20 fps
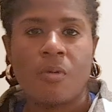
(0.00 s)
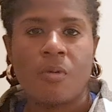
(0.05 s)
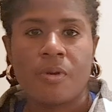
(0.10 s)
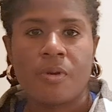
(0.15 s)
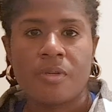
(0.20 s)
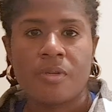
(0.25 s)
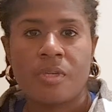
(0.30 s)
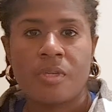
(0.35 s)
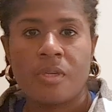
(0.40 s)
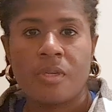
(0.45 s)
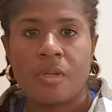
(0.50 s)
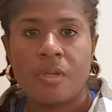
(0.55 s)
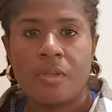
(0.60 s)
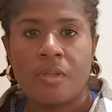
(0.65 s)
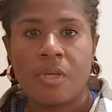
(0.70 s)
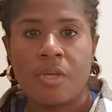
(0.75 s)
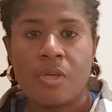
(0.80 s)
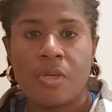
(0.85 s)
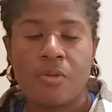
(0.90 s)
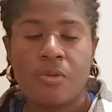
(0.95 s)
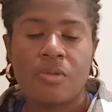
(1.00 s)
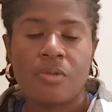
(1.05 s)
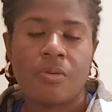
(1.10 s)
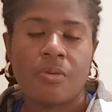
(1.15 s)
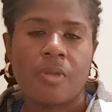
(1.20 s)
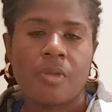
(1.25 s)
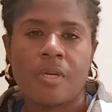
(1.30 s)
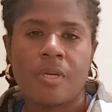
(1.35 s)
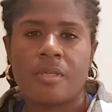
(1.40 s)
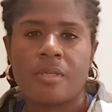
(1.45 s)
course, the user
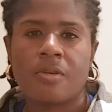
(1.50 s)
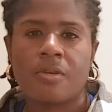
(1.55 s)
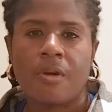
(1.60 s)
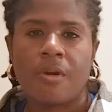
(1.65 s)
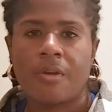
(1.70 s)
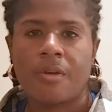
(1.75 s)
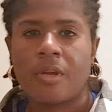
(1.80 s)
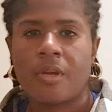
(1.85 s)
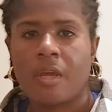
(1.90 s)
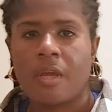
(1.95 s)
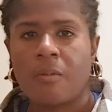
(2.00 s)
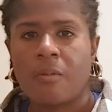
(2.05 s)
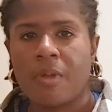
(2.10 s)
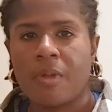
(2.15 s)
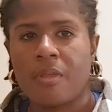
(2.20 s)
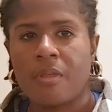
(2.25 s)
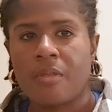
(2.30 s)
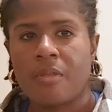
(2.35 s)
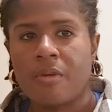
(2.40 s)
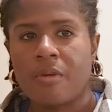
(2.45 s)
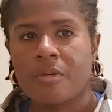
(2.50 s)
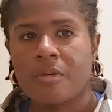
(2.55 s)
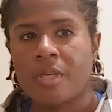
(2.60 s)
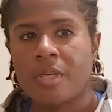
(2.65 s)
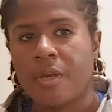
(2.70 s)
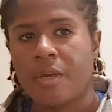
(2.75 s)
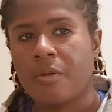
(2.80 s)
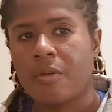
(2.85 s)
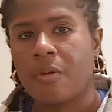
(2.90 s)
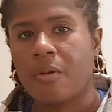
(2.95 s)
that it's targeting, whether they're a
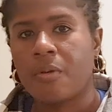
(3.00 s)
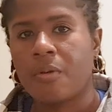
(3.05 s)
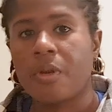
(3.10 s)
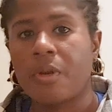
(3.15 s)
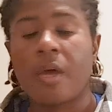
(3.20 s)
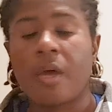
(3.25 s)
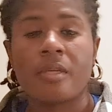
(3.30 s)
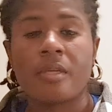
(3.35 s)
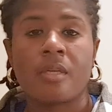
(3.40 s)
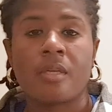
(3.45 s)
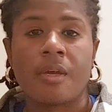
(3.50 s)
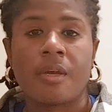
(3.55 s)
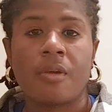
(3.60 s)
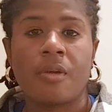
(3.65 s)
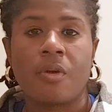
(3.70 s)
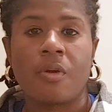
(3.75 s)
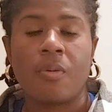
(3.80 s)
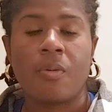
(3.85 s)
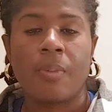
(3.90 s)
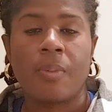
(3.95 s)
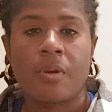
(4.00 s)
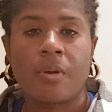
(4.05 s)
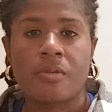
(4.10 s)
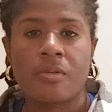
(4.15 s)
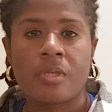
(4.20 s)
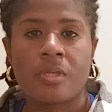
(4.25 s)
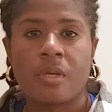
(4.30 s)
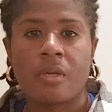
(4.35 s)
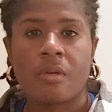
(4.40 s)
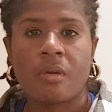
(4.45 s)
technical, non technical
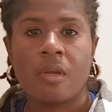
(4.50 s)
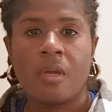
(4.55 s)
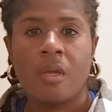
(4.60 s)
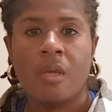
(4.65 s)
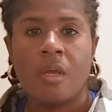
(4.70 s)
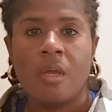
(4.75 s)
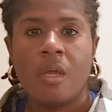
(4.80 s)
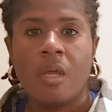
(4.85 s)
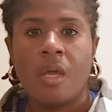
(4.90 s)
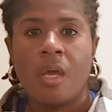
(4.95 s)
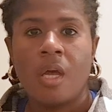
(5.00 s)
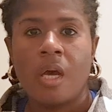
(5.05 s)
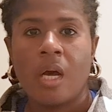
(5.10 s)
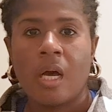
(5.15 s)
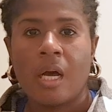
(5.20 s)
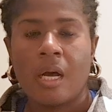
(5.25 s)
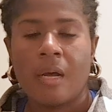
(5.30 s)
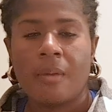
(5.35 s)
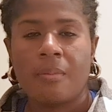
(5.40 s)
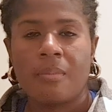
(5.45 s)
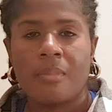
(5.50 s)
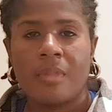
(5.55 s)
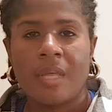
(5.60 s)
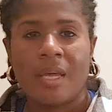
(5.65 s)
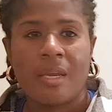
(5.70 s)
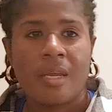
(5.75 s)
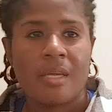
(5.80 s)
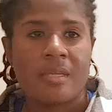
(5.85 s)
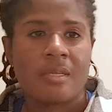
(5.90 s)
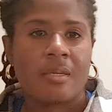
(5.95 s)
person. Um,
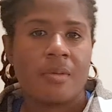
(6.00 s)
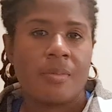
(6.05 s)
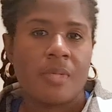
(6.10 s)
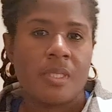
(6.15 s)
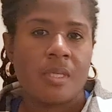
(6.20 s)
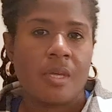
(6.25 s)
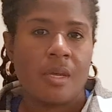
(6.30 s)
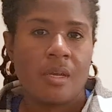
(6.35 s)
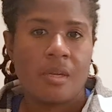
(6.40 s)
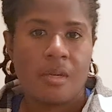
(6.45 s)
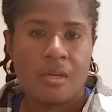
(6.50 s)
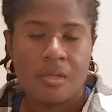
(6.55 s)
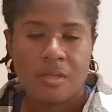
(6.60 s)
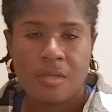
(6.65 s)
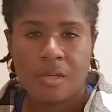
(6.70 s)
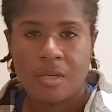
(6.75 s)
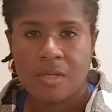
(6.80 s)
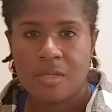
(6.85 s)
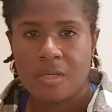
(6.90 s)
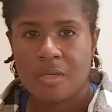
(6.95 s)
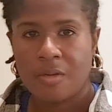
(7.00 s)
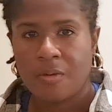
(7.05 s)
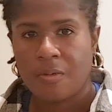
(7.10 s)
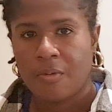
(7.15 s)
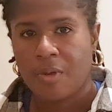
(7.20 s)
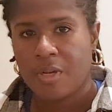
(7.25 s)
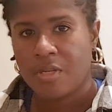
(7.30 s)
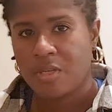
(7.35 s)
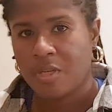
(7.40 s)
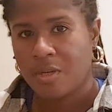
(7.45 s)
that has to be taken into
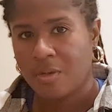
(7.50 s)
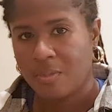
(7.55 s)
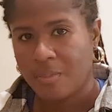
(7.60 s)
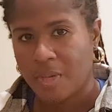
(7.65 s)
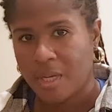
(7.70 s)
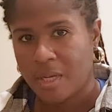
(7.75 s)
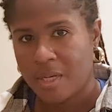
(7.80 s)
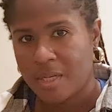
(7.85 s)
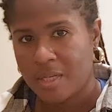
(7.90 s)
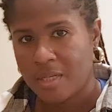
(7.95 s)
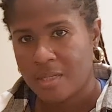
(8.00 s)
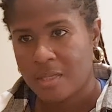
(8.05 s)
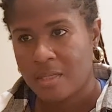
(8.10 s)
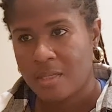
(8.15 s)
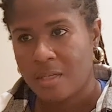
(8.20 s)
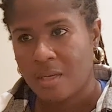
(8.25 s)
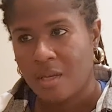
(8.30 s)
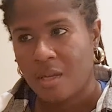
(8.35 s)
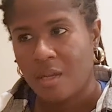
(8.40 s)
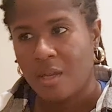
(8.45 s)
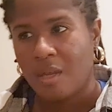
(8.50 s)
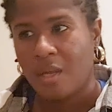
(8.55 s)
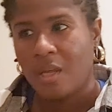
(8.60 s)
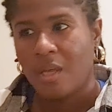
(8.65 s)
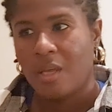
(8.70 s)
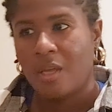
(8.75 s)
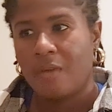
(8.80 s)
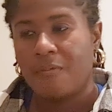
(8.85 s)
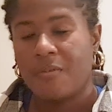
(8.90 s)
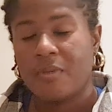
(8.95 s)
consideration because
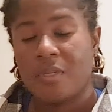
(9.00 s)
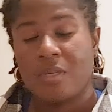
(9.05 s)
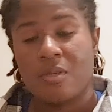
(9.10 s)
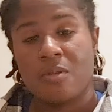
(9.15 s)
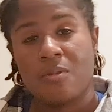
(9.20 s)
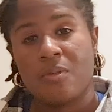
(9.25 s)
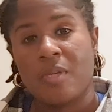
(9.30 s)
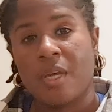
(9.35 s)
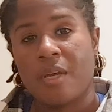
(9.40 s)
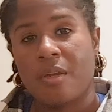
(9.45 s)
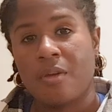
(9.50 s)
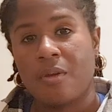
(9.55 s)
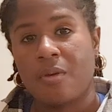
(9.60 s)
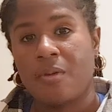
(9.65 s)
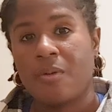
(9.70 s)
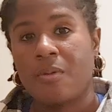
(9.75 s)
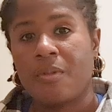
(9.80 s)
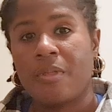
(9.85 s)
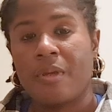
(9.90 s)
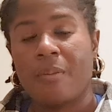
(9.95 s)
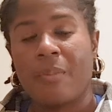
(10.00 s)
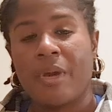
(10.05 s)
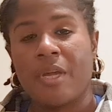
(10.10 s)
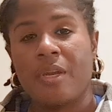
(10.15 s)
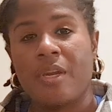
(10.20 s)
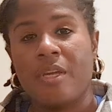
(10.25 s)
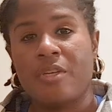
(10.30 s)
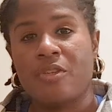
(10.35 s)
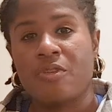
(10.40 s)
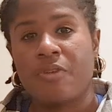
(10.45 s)
if it's too technical, they might
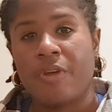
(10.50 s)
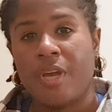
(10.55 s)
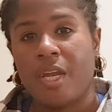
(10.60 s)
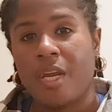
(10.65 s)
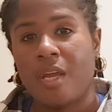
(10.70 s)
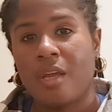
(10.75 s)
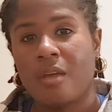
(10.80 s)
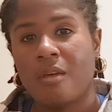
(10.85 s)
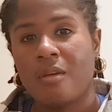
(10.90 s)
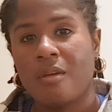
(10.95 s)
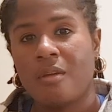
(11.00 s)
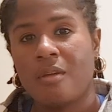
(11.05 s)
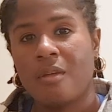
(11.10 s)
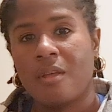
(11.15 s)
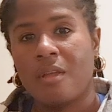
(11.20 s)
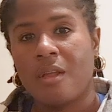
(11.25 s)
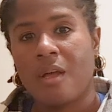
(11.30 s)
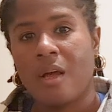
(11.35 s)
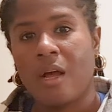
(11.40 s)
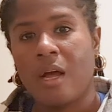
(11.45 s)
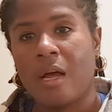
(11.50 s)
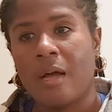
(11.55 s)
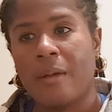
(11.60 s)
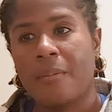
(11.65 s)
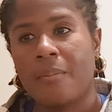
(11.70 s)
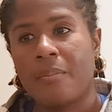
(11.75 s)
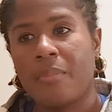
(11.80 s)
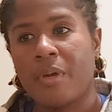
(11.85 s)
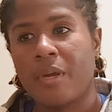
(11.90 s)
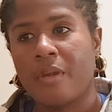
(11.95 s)
need training.
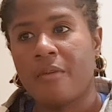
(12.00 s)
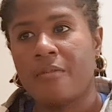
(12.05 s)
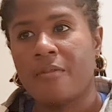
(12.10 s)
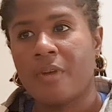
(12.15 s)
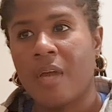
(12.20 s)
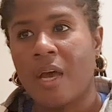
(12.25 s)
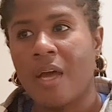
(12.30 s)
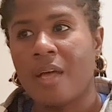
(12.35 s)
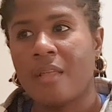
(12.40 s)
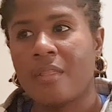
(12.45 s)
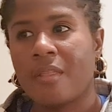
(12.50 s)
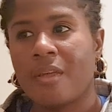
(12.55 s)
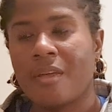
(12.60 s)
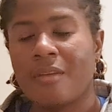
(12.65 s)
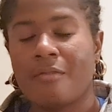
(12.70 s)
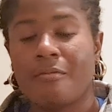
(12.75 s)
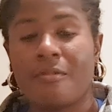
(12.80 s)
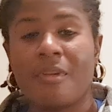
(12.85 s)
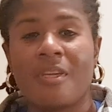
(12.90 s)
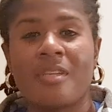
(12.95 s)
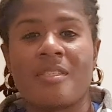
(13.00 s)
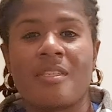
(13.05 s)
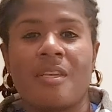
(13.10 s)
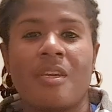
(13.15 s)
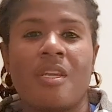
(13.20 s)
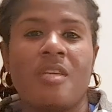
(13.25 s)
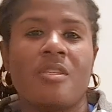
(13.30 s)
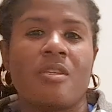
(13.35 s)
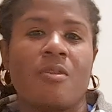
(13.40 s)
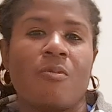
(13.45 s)
Um, but if not, then it's
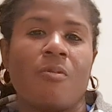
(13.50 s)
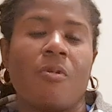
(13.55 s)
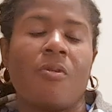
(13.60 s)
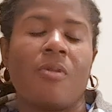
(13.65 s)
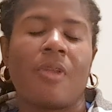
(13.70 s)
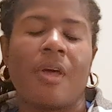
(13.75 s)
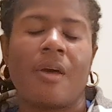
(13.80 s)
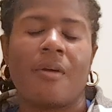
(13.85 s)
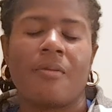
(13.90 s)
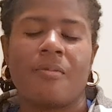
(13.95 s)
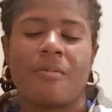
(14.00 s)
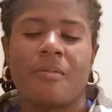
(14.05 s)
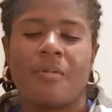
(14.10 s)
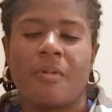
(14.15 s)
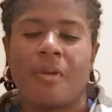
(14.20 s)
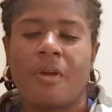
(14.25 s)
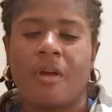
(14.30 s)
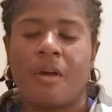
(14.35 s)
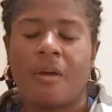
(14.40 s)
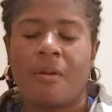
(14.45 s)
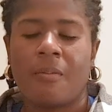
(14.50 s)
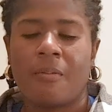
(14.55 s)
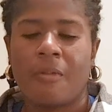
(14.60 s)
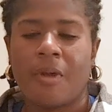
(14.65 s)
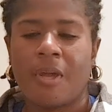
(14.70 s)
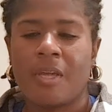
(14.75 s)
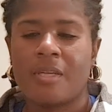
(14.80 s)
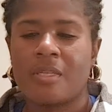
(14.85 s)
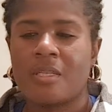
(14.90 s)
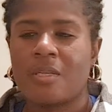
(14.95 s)
an easy rollout, um,
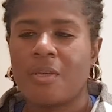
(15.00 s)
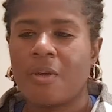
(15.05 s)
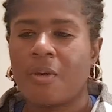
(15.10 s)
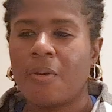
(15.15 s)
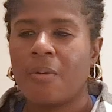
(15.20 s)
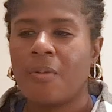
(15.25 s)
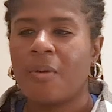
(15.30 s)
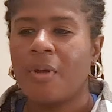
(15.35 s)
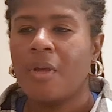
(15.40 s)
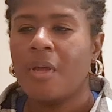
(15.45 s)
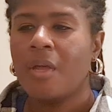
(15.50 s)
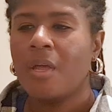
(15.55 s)
right? So